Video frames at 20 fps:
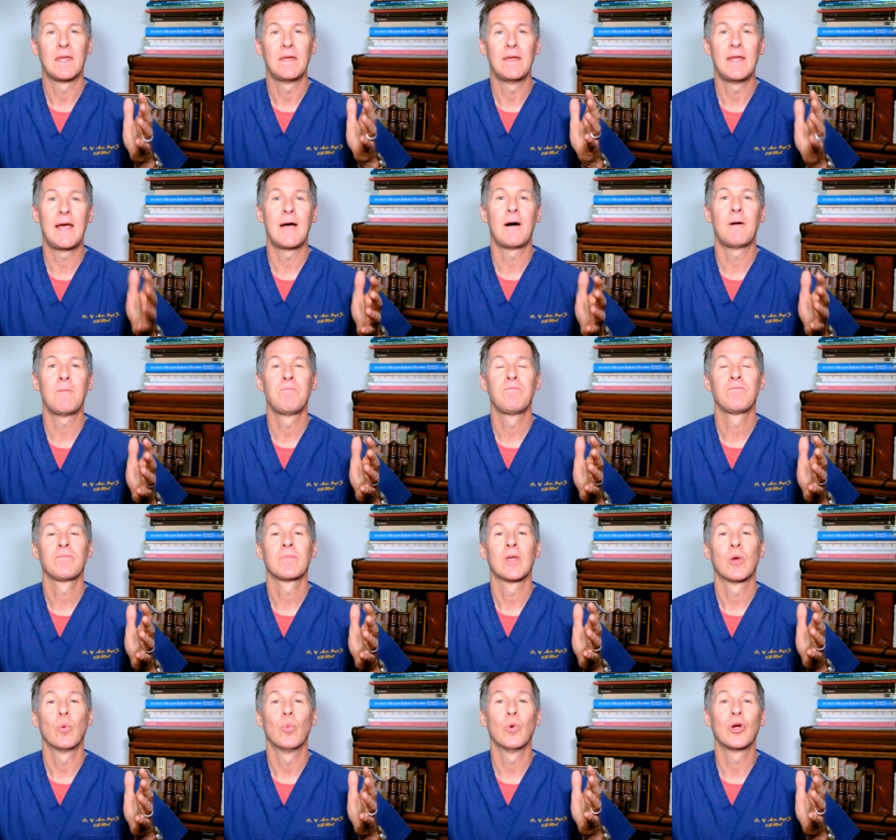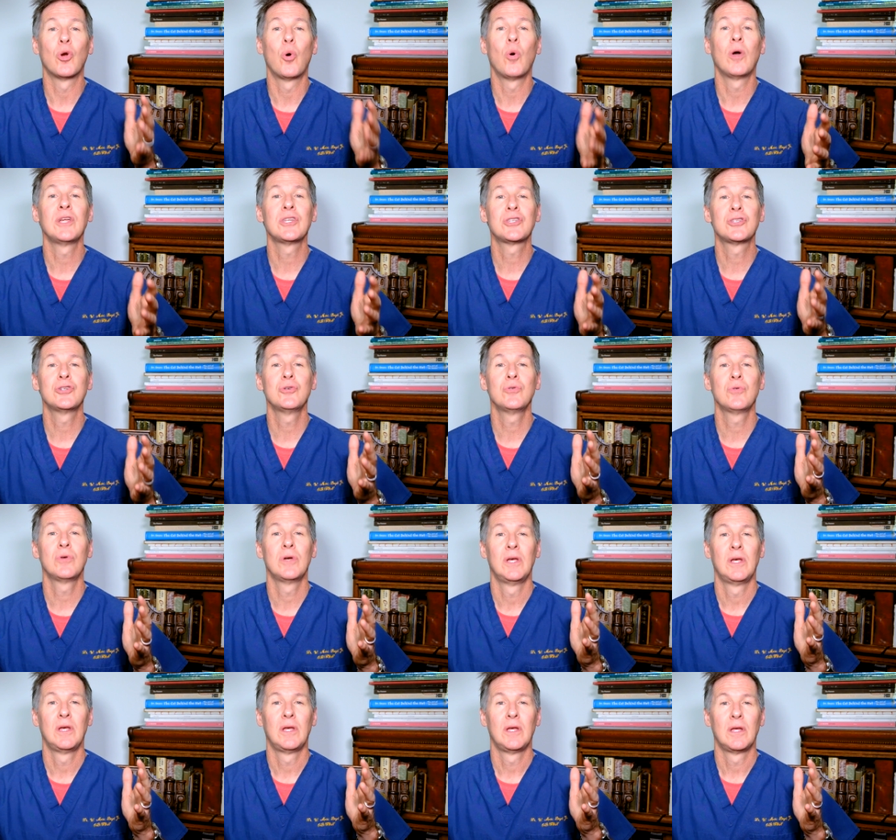Now, we're going to
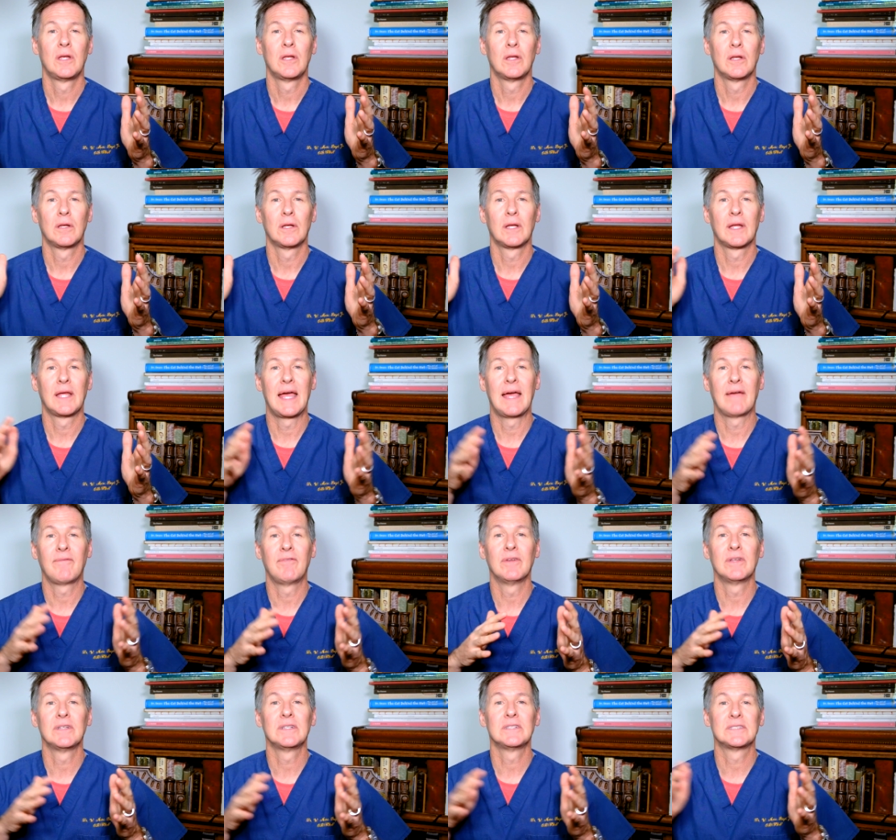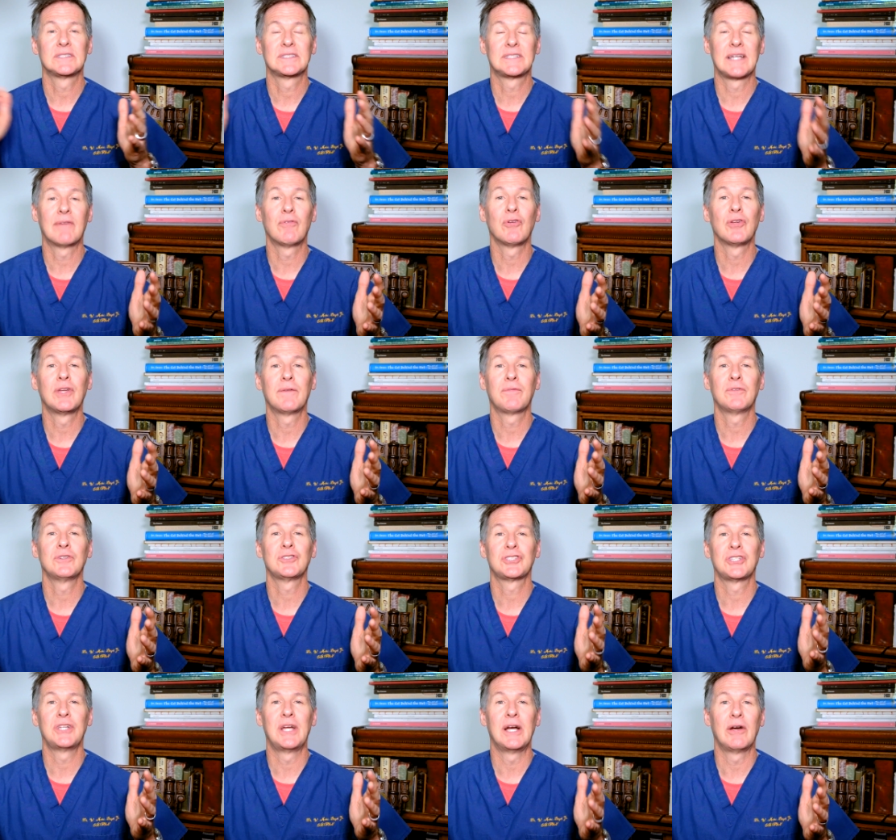have several different
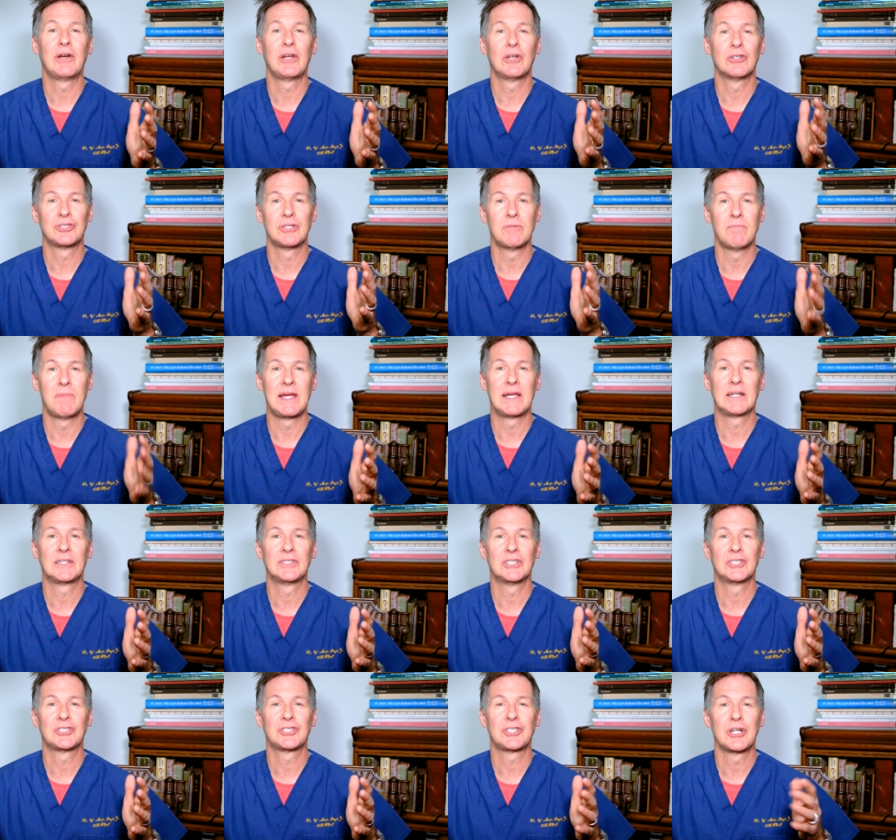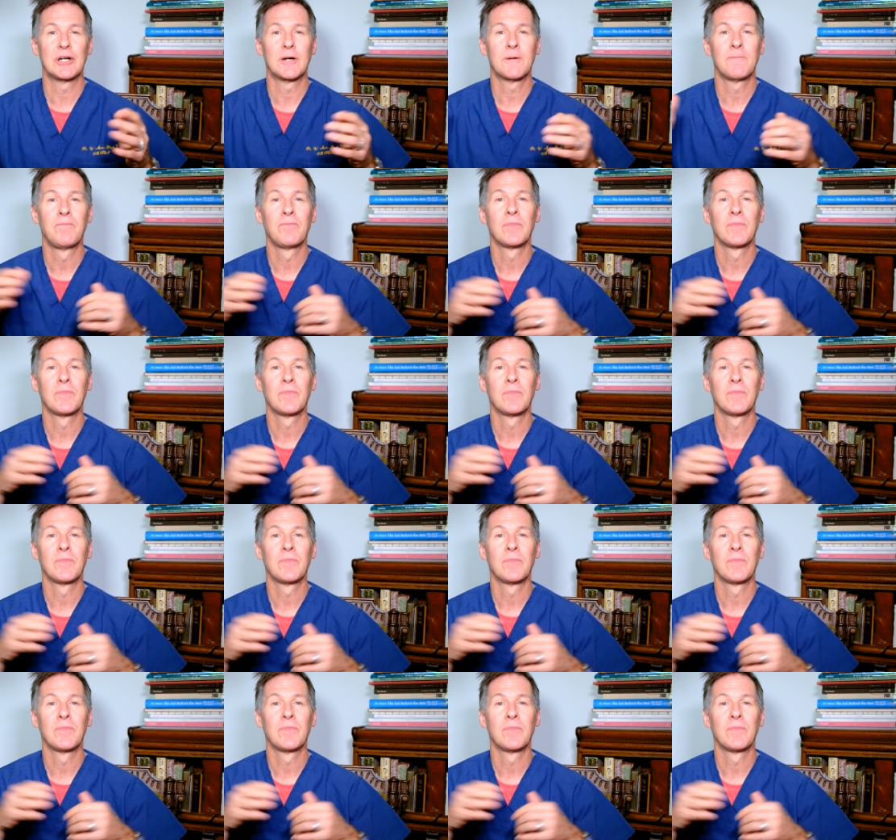scenarios that may exist here.